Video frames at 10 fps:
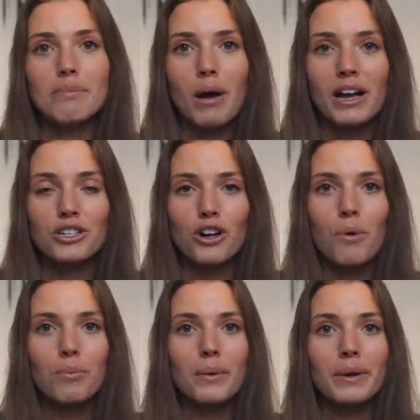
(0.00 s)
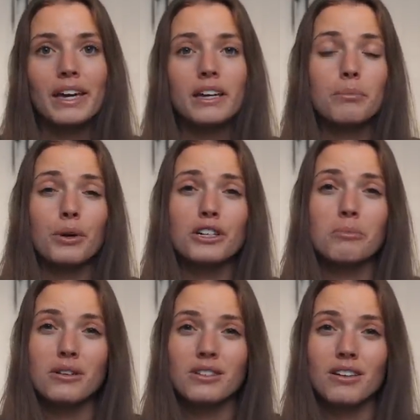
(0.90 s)
Bike shop where we had put a
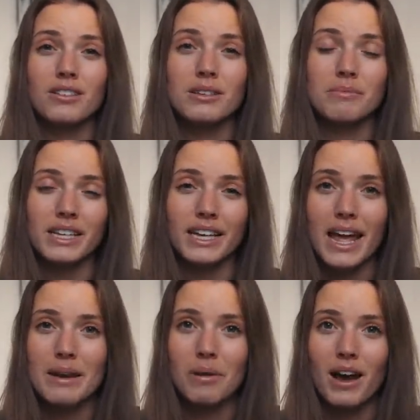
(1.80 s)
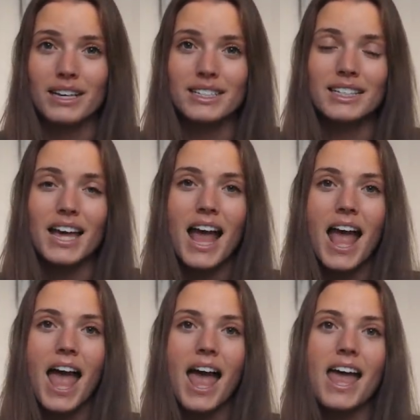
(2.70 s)
deposit on some secondhand bikes,
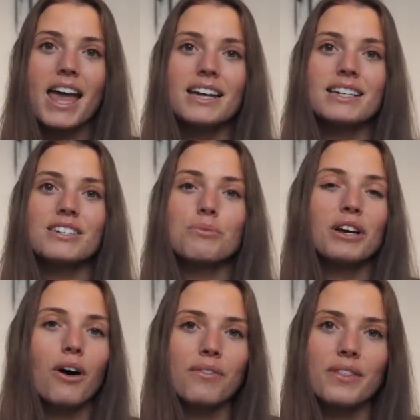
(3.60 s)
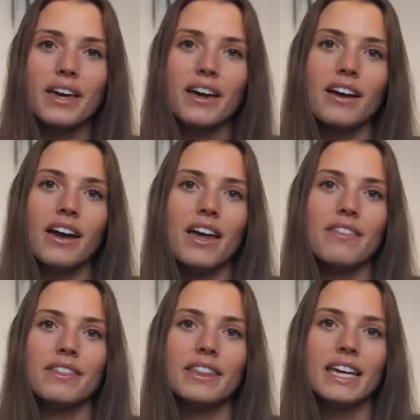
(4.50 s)
And we got there
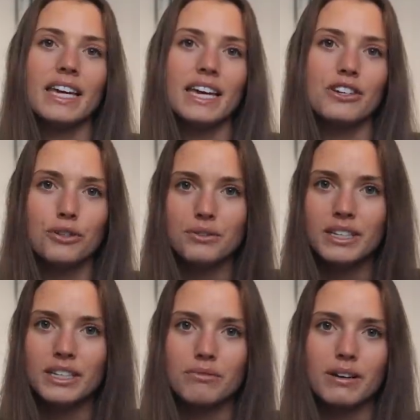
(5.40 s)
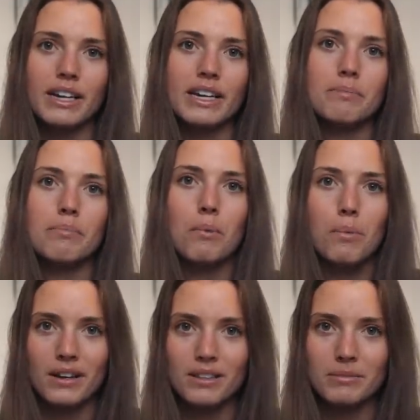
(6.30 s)
and he had two seats ready, but
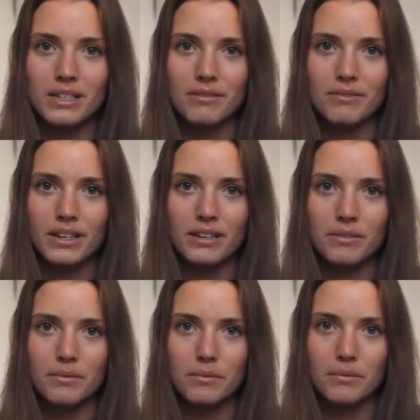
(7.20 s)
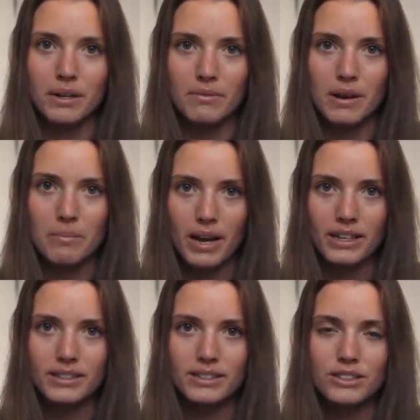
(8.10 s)
one of them didn't fit one of our
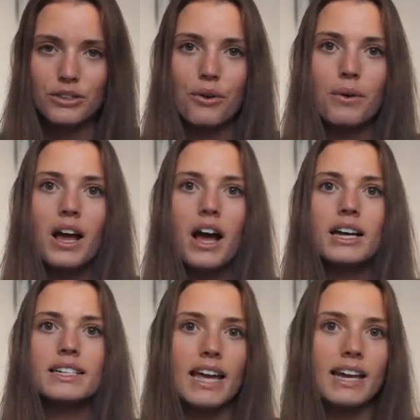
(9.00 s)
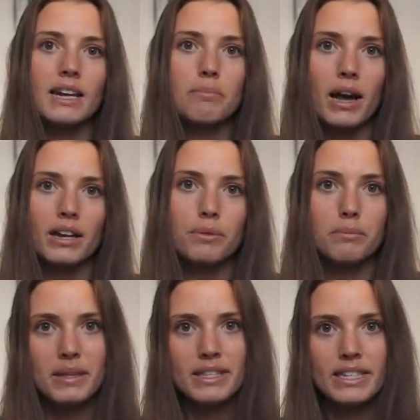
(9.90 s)
bikes. So Dan had a bike with
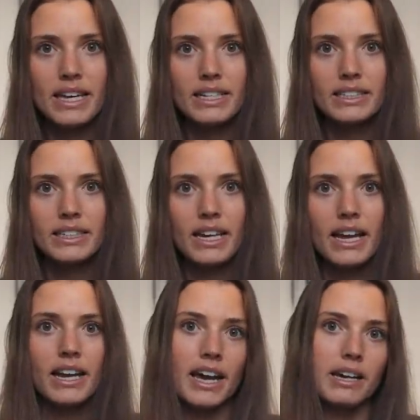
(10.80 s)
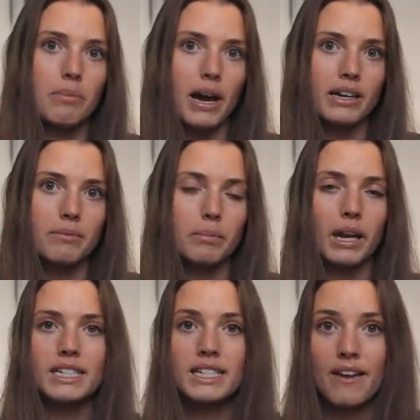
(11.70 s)
Beth's seat and I had a bike, but
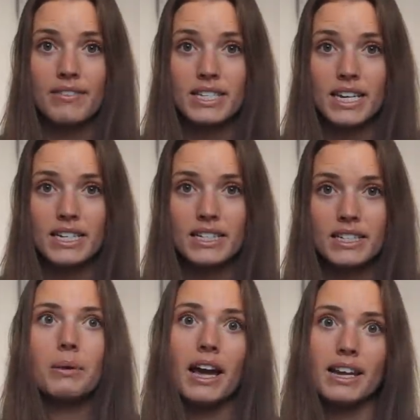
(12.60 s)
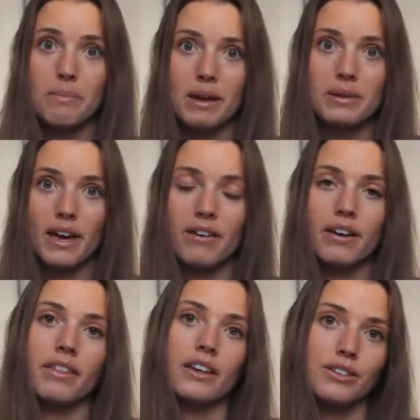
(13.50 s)
I didn't have a seat. But I had a baby
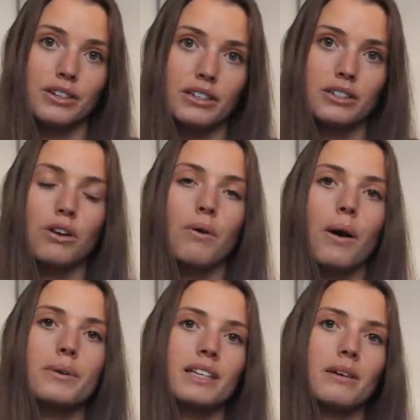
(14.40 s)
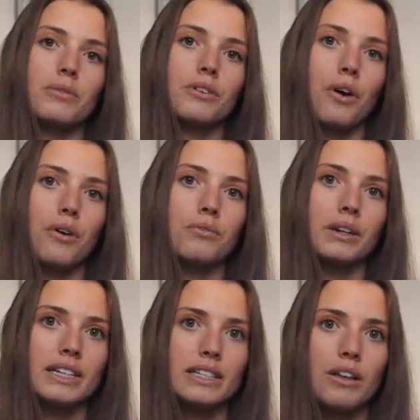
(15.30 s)
carrier, thank goodness. So I was able to go
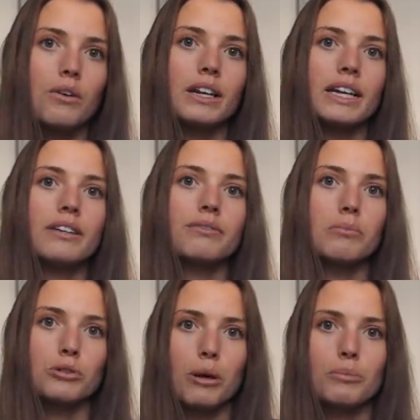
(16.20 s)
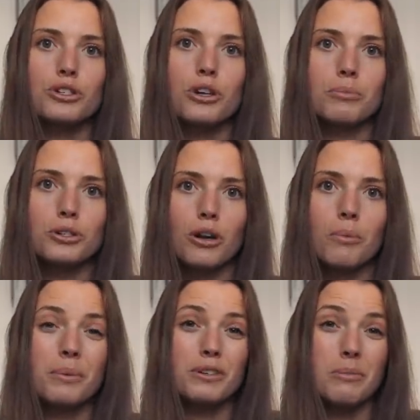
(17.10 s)
really slowly from shop to shop to shop.
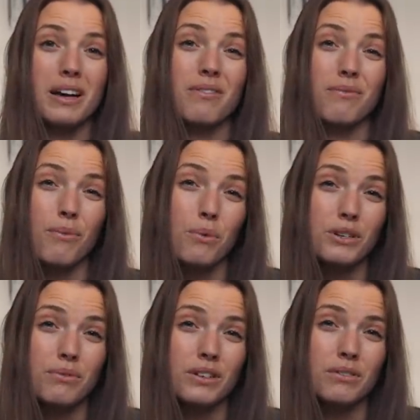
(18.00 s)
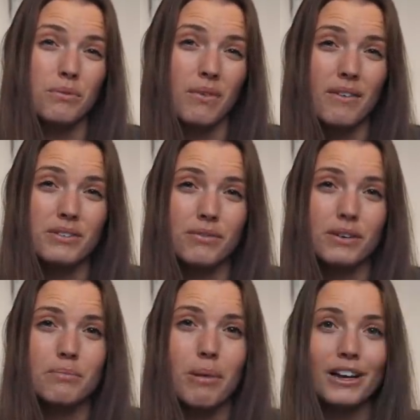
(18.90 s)
We went to about 4 different or 5
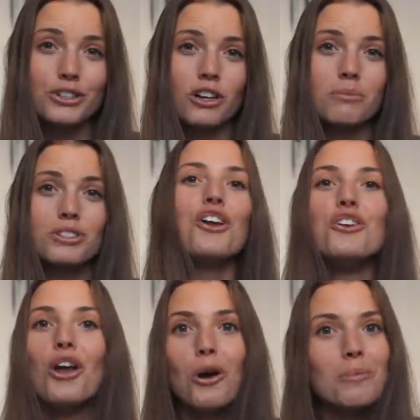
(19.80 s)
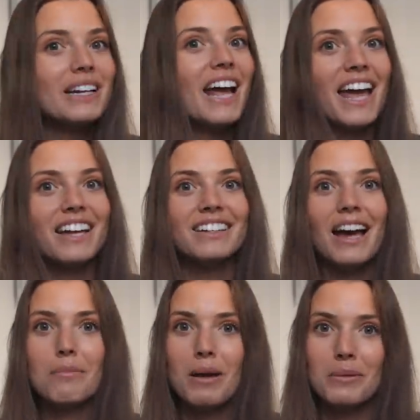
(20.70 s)
different bike shops. Nobody had
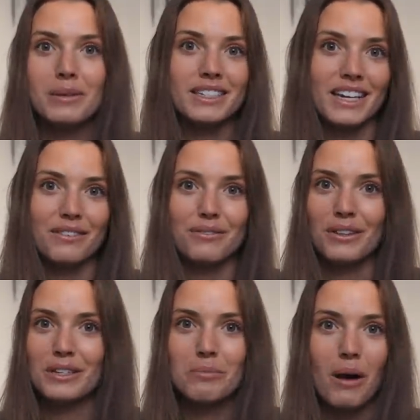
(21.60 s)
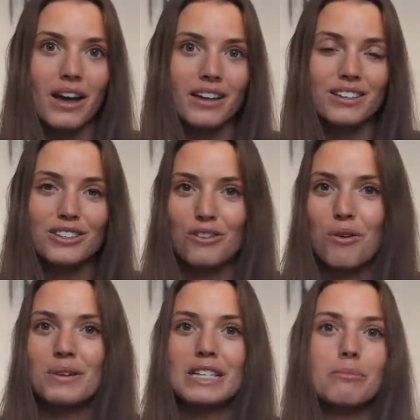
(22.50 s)
a baby seat for this bike. So
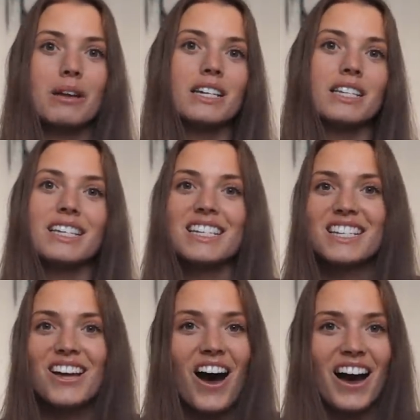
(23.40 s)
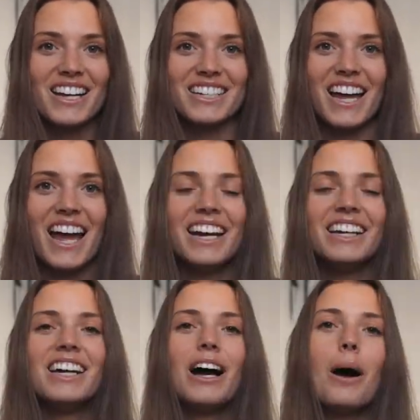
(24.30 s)
we spent the entire
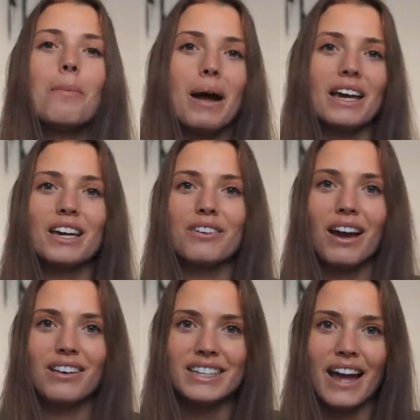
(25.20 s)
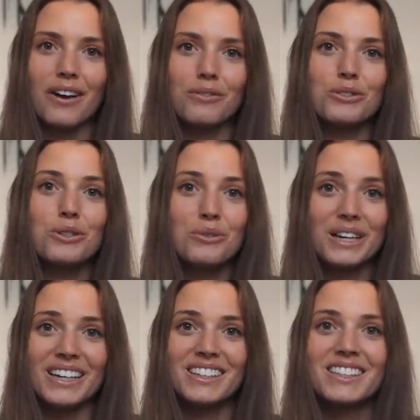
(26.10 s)
day biking around town with two
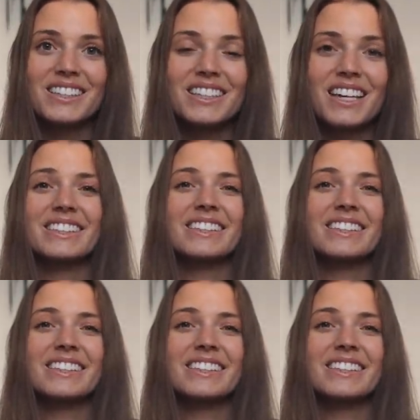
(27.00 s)
kids.